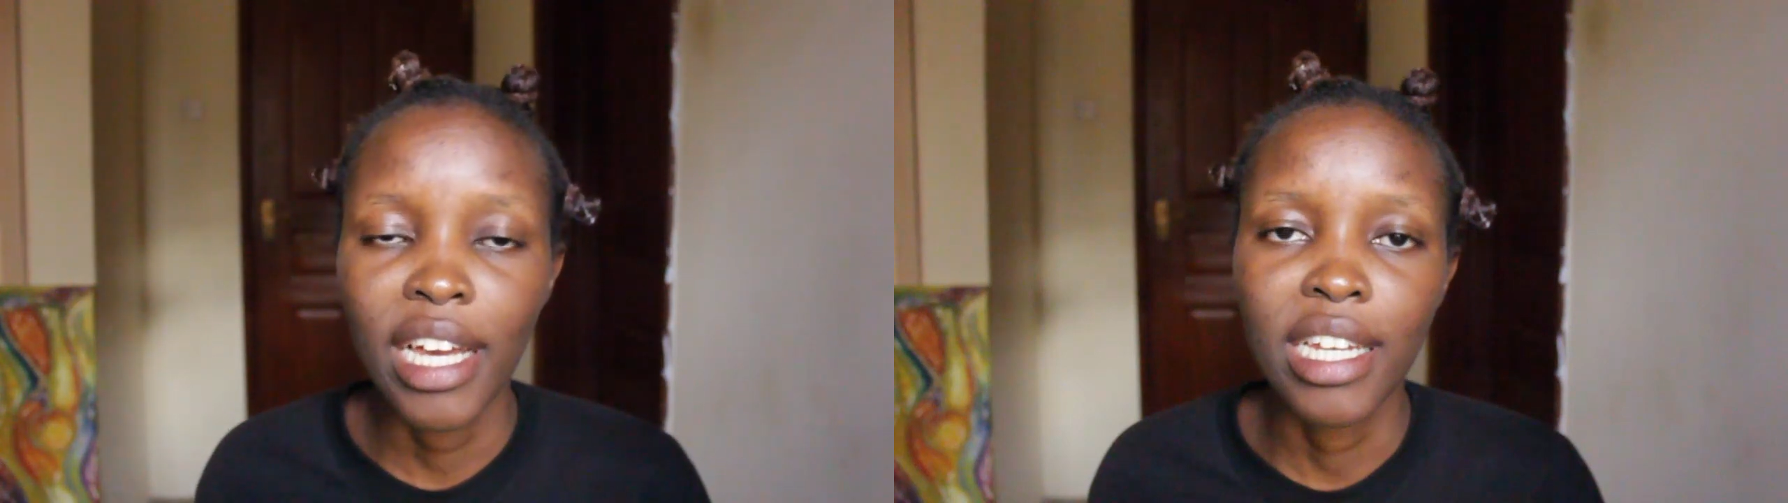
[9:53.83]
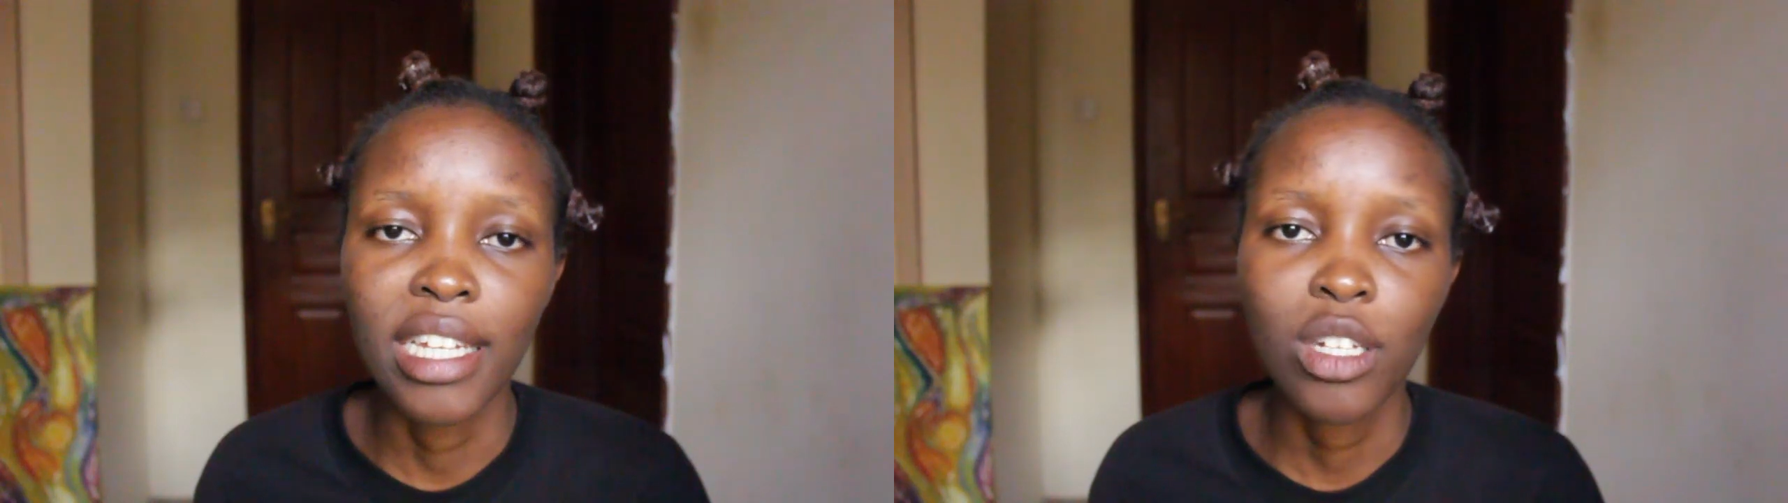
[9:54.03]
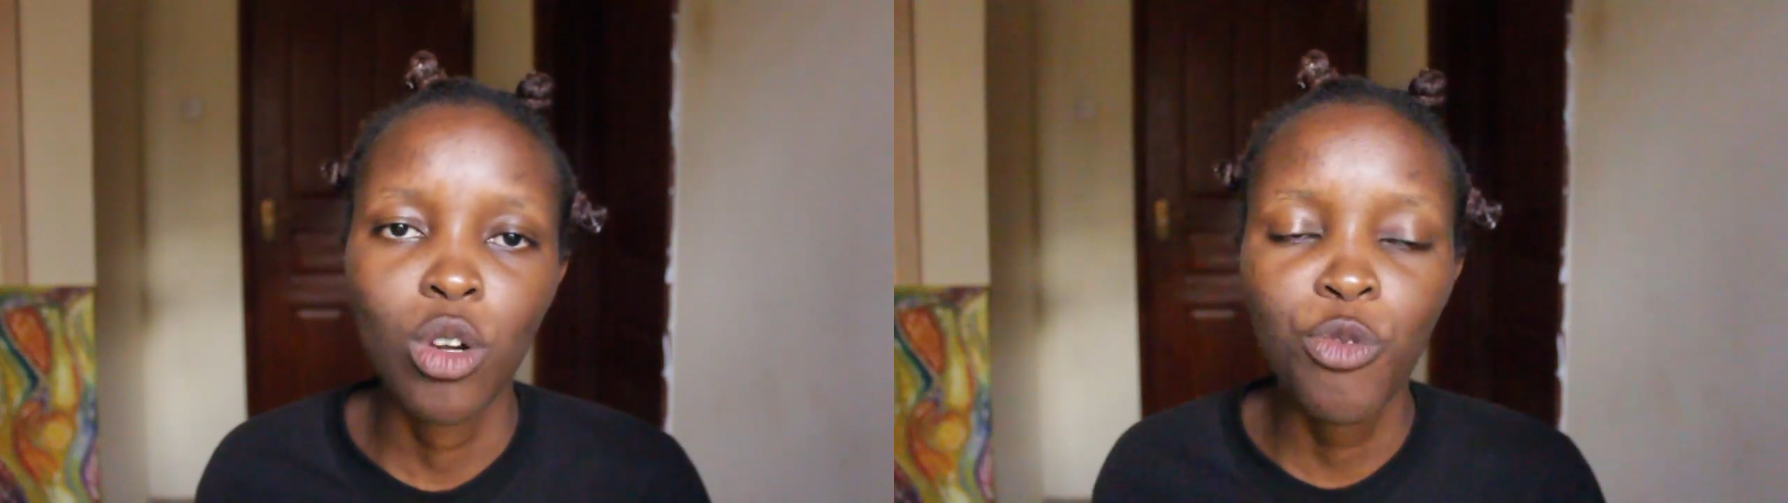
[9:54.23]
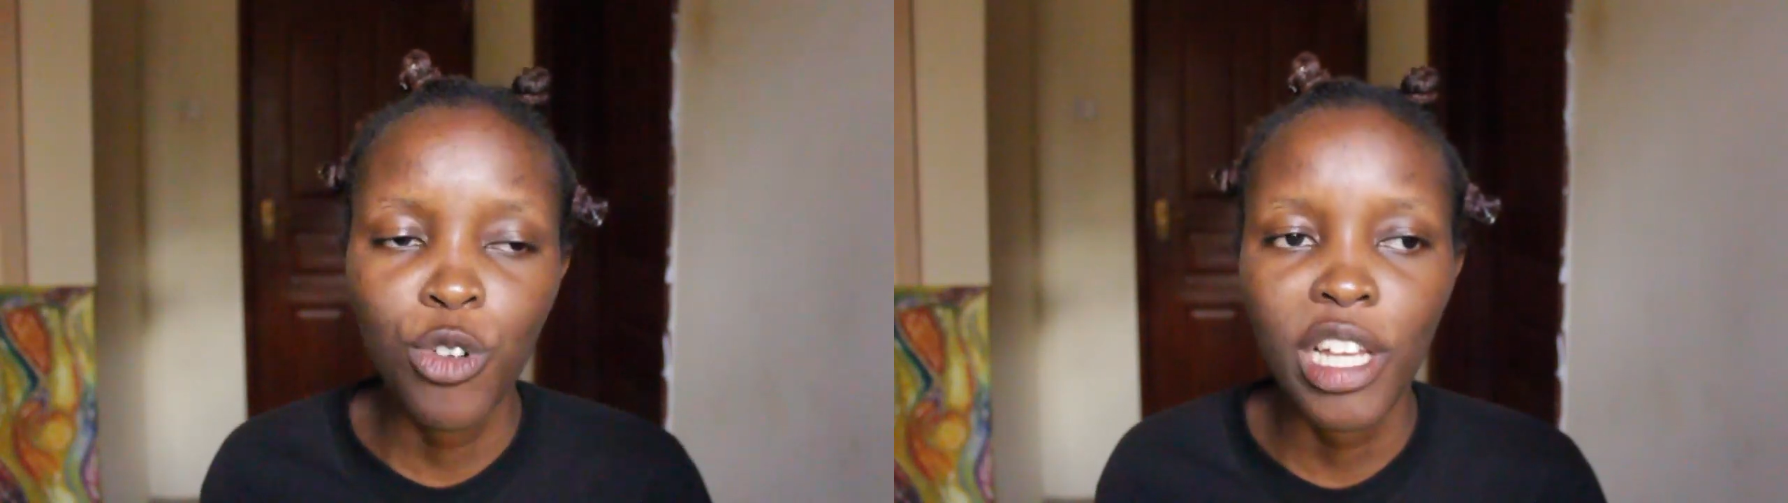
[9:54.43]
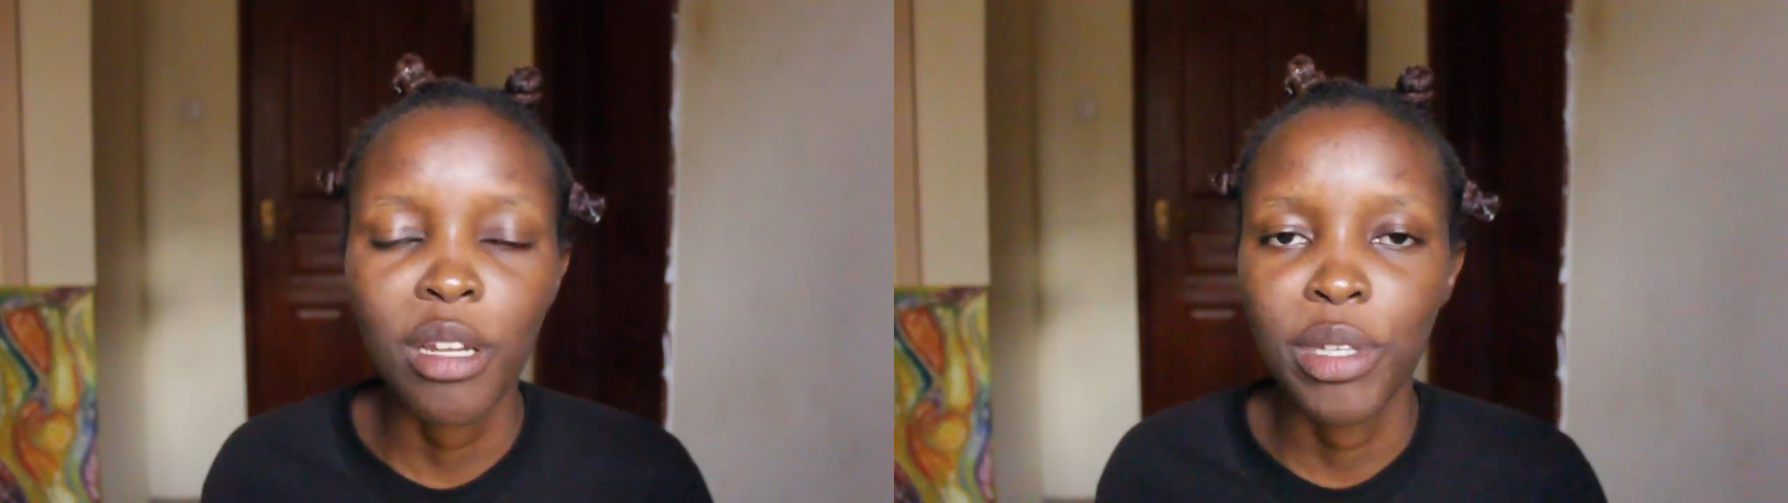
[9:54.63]
and
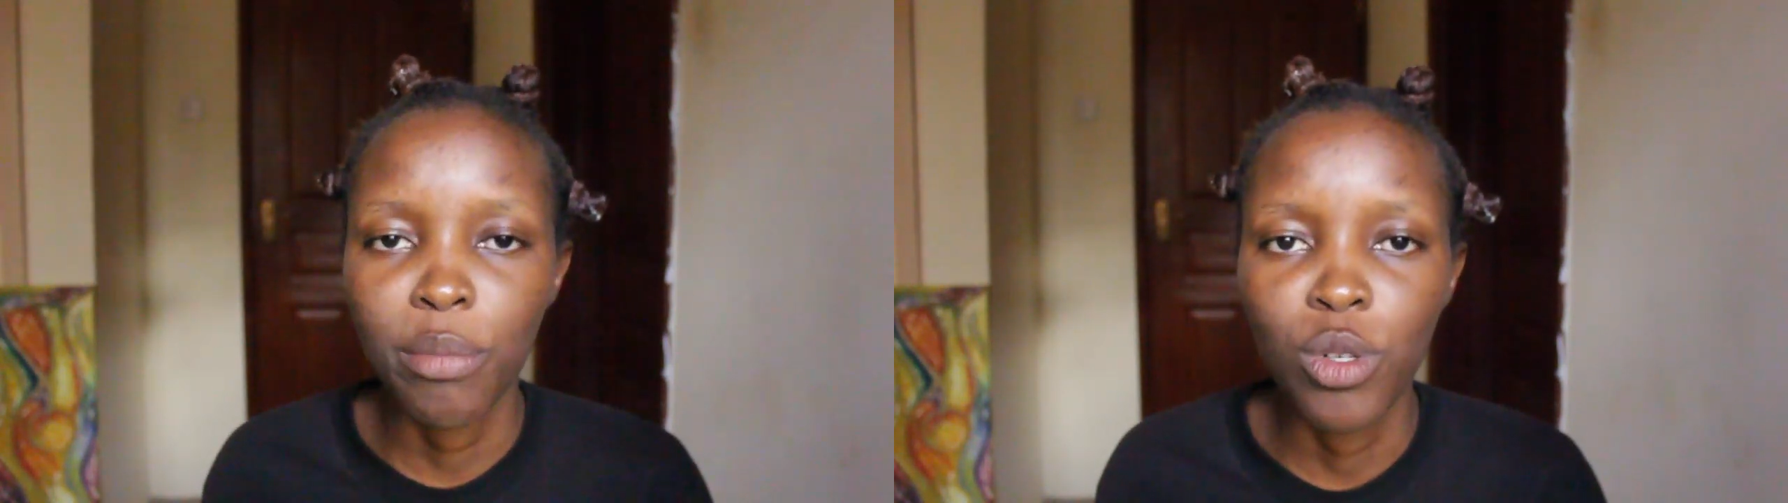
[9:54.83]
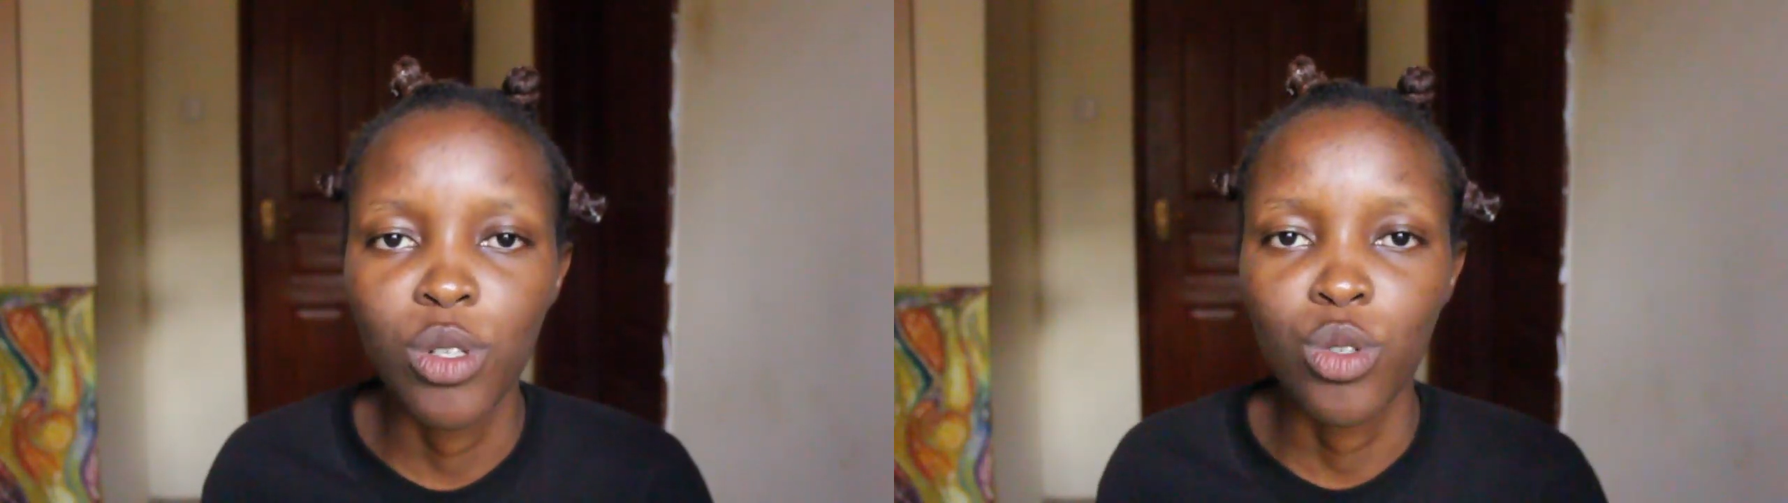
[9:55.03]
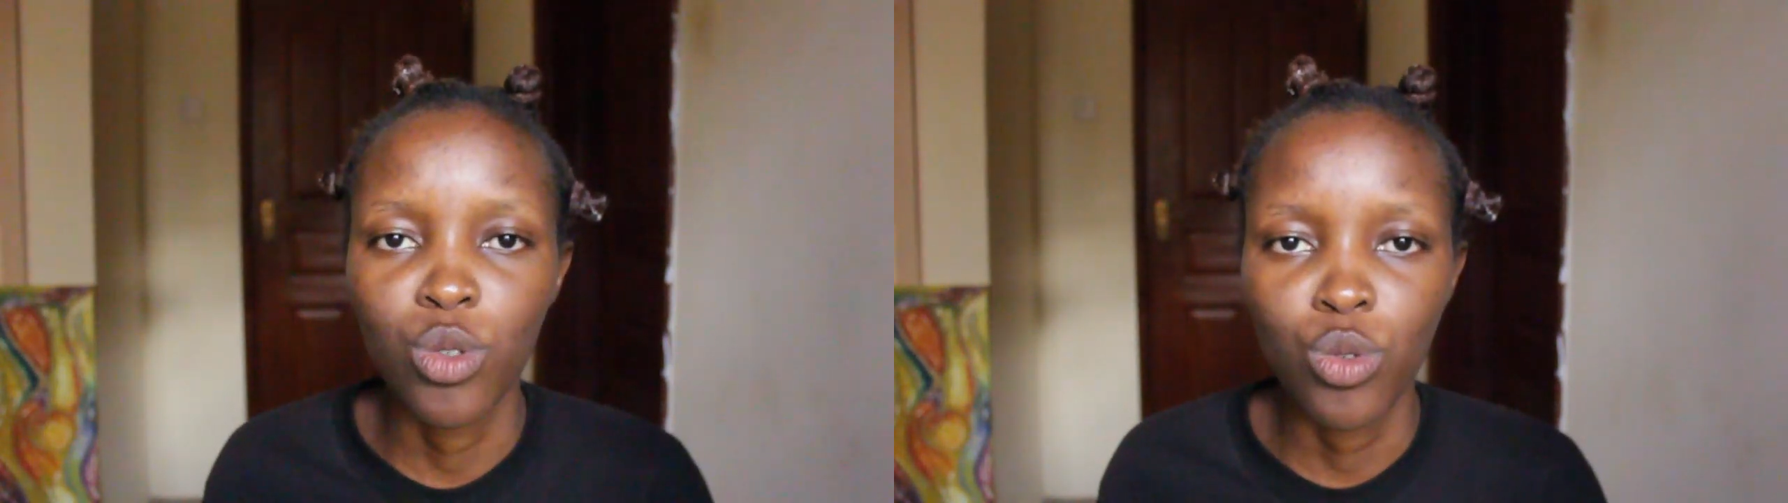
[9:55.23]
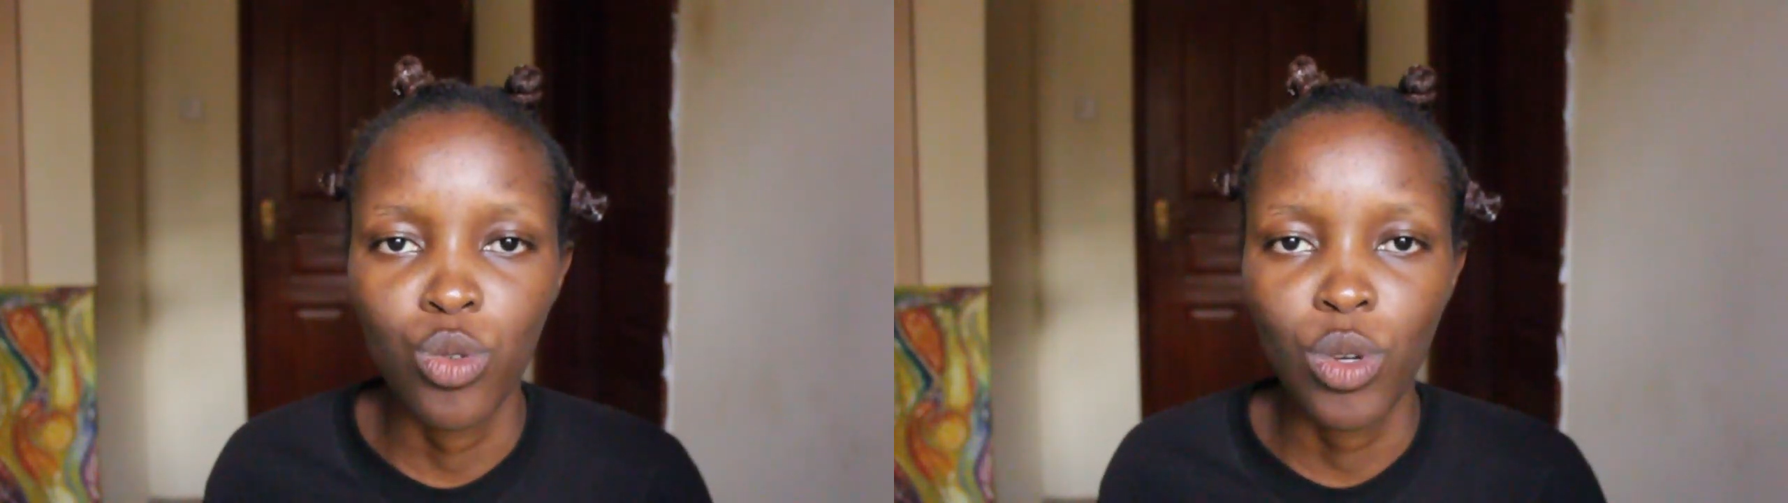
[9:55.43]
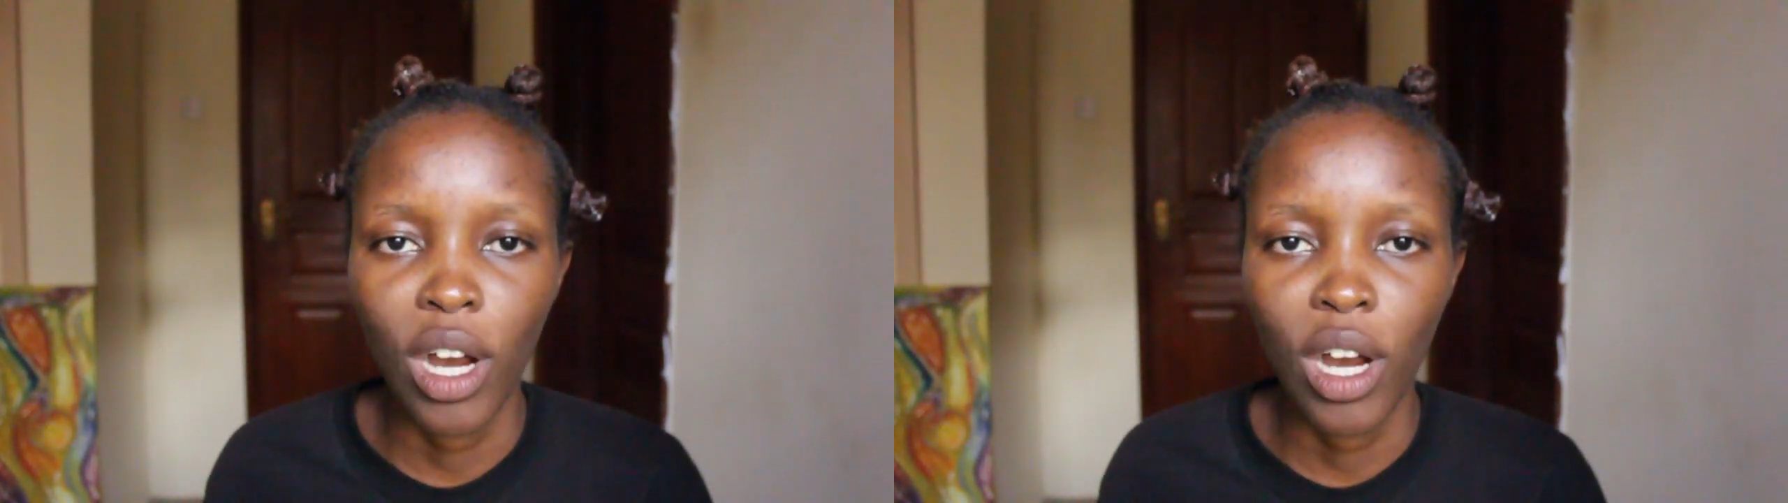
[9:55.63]
hopefully I'll be able to do